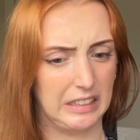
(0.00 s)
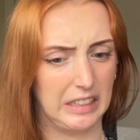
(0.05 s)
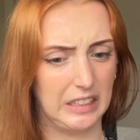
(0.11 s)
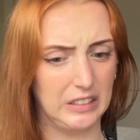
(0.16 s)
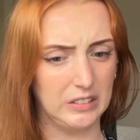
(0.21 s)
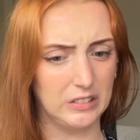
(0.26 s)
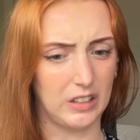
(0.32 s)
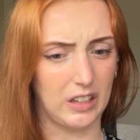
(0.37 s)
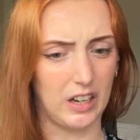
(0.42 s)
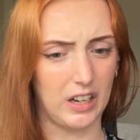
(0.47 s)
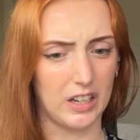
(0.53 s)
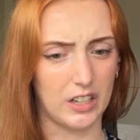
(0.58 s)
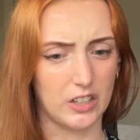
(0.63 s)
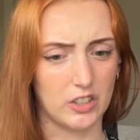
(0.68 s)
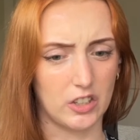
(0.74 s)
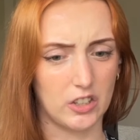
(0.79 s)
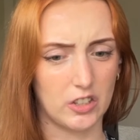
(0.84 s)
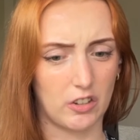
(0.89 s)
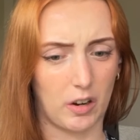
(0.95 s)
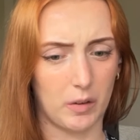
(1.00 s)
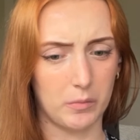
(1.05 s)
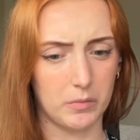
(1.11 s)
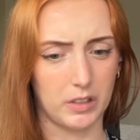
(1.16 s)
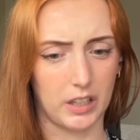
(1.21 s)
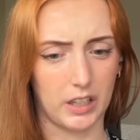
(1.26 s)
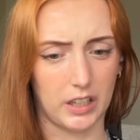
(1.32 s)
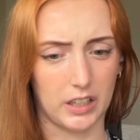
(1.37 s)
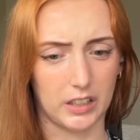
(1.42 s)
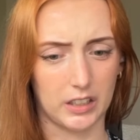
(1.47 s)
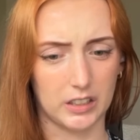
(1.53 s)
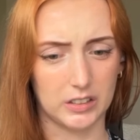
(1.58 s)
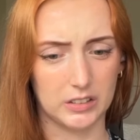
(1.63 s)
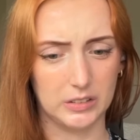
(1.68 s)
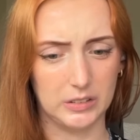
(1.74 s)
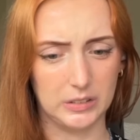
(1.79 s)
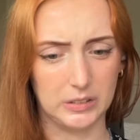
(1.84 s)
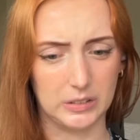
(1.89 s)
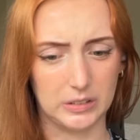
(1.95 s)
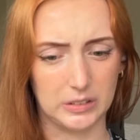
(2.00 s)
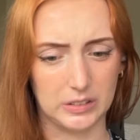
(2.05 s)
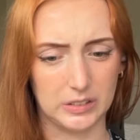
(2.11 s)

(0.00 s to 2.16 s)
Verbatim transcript: Oh god, she's crumbling. Ooh.